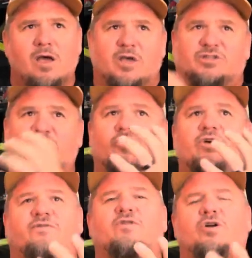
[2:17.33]
So
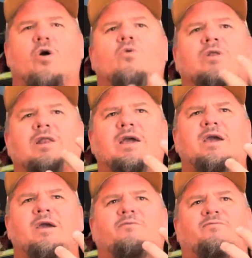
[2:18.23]
if you're gonna
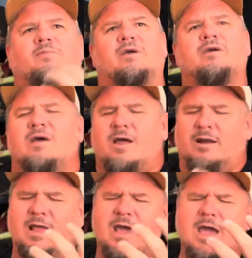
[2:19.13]
leave me,
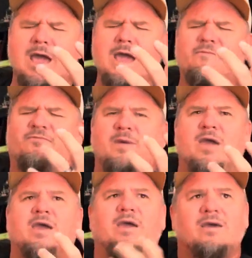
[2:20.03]
leave
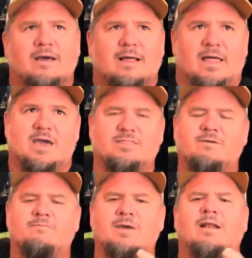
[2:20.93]
me in
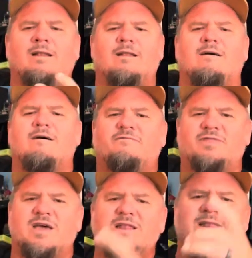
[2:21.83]
the middle of
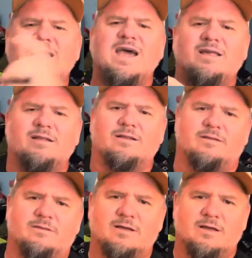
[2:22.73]
the
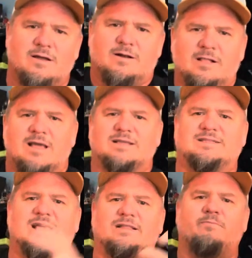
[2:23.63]
night.
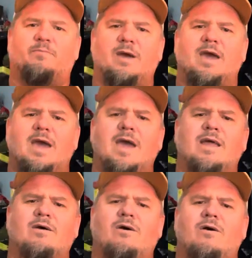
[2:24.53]
Set the
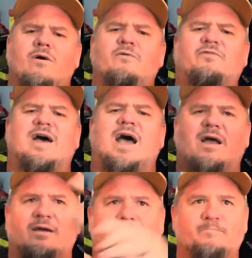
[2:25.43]
bed on fire,